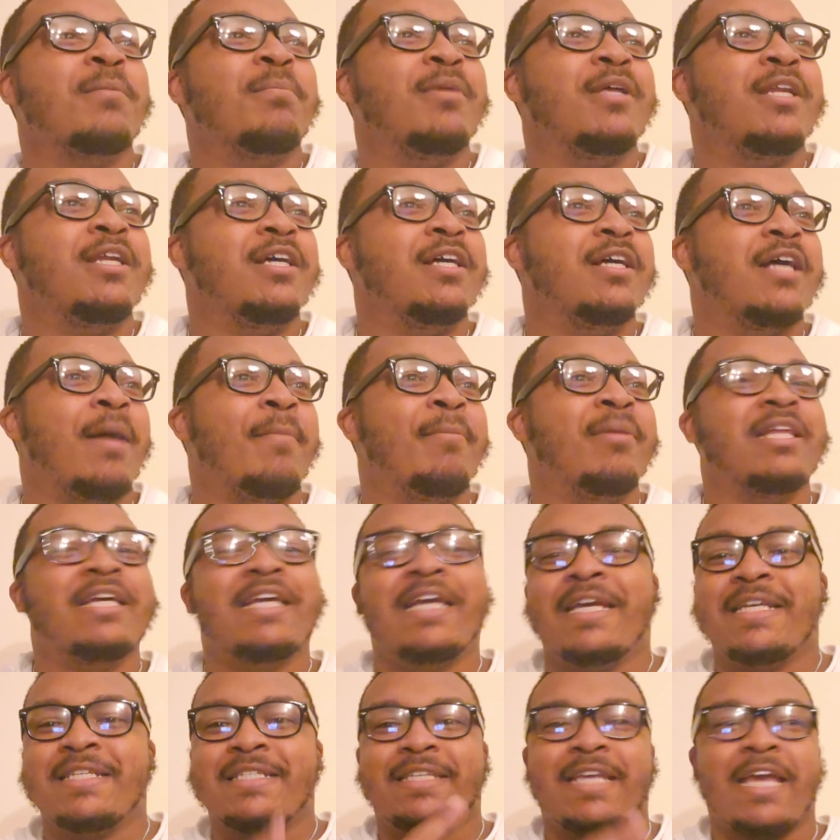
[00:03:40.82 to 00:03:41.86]
But uh, I'm gonna
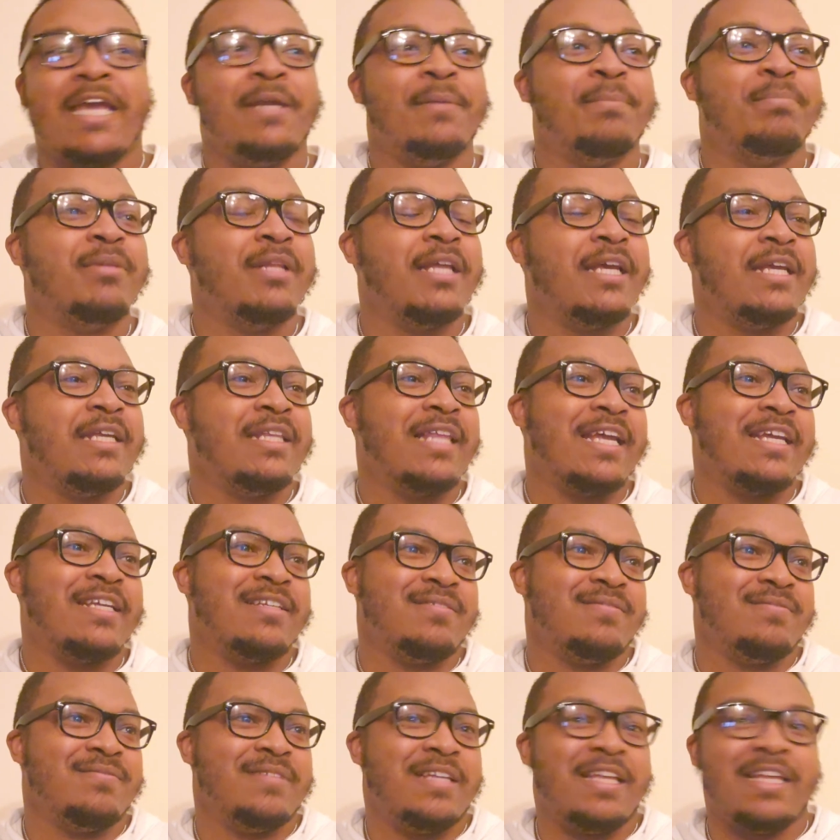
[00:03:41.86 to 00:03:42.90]
look at his gameplay and
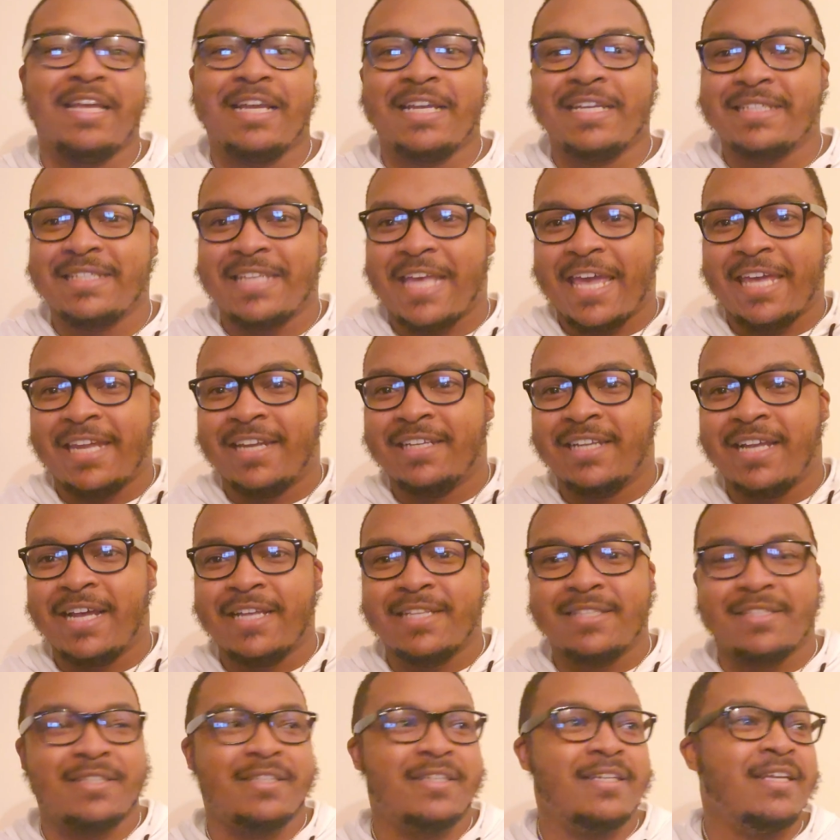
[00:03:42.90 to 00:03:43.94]
like I guess
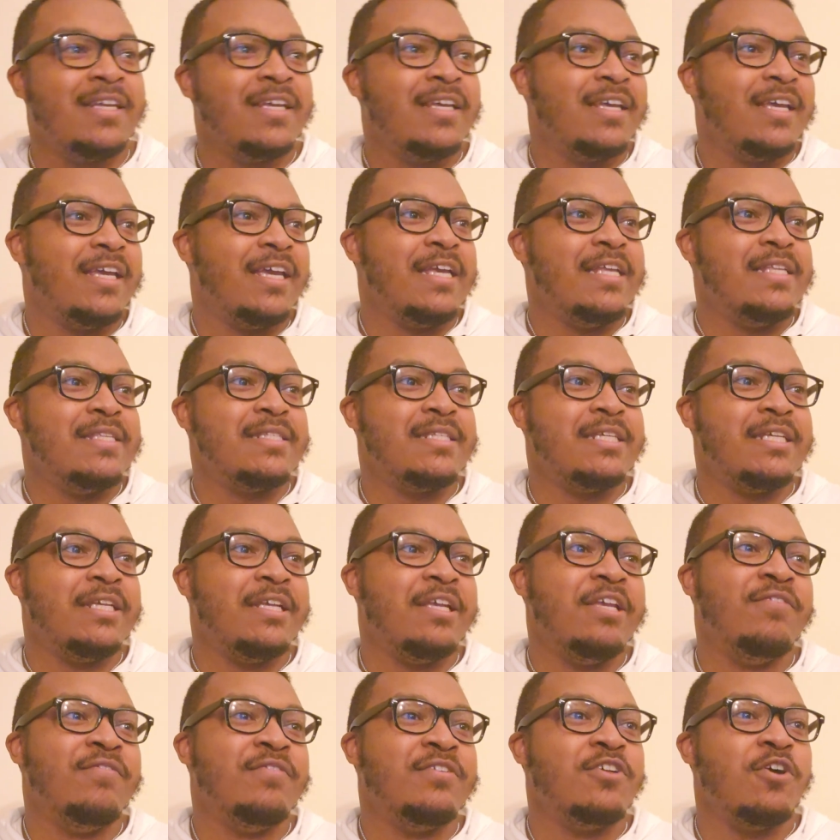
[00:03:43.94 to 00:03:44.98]
analyze it and
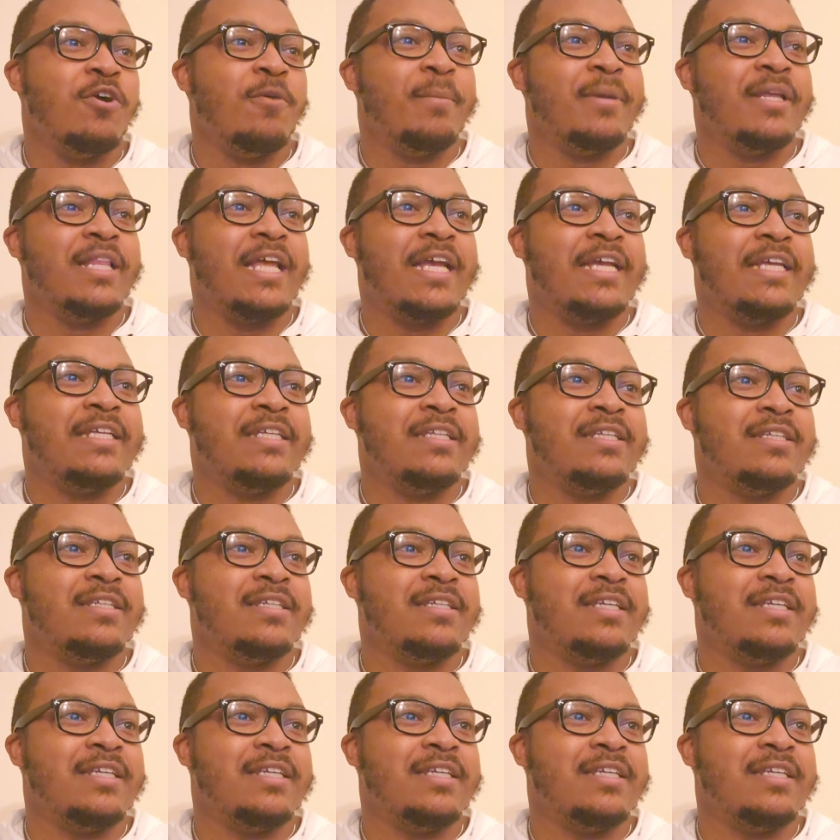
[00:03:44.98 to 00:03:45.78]
see if it's gonna be like